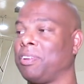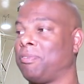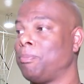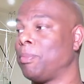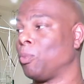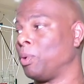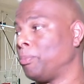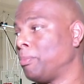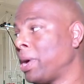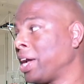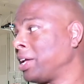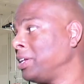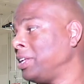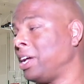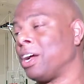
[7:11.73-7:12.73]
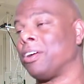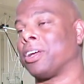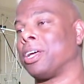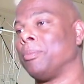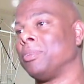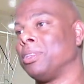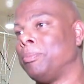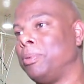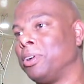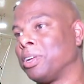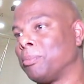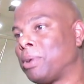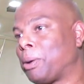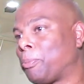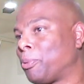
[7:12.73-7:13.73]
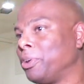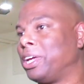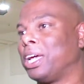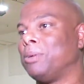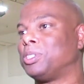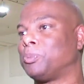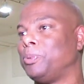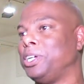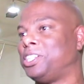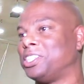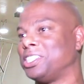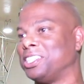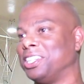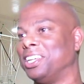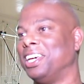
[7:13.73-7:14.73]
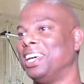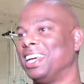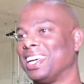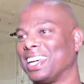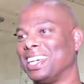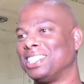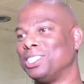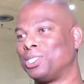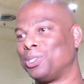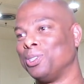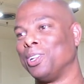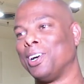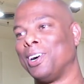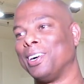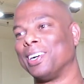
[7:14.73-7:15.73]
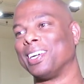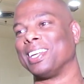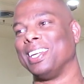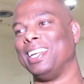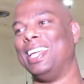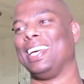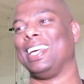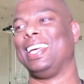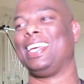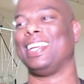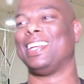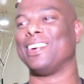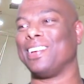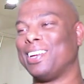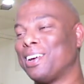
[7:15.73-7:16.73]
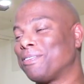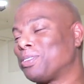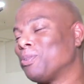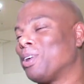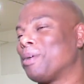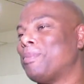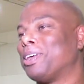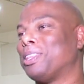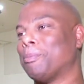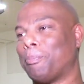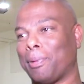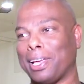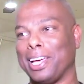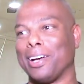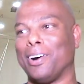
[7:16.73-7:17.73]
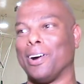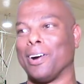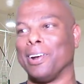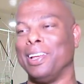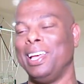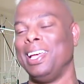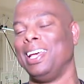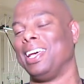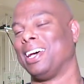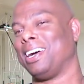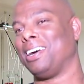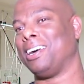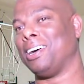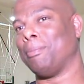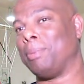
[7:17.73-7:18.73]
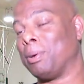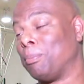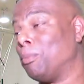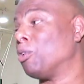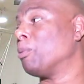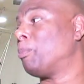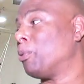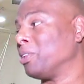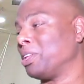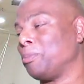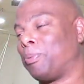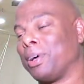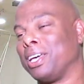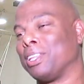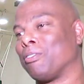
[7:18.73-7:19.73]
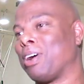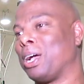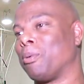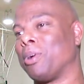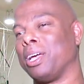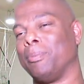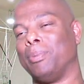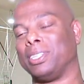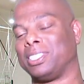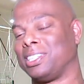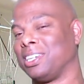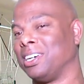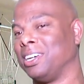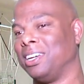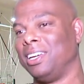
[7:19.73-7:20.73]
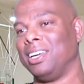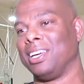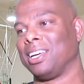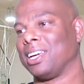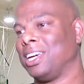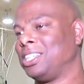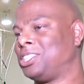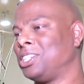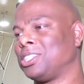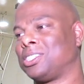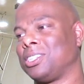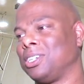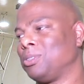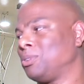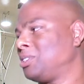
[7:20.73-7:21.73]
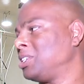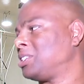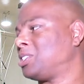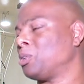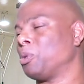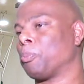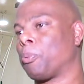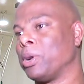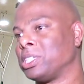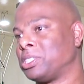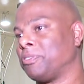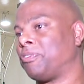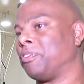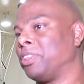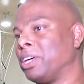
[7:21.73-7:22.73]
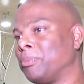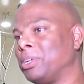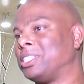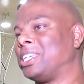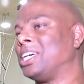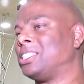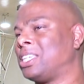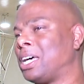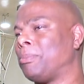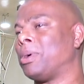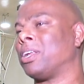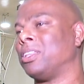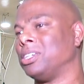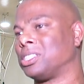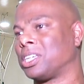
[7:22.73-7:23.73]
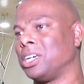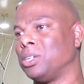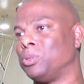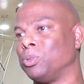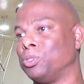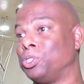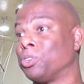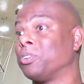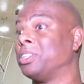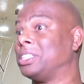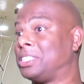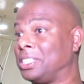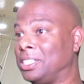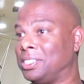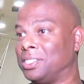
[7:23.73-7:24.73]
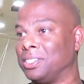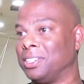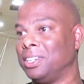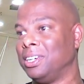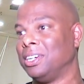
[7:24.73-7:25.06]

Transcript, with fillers: if, when Mike and De'Aaron come in the building, my pregame speech isn't isn't too long. You know, you know, you don't have to worry about them playing hard, uh, but more importantly, playing the right way. But uh, it's just it's just so impressive for them to take time out of their schedule during the season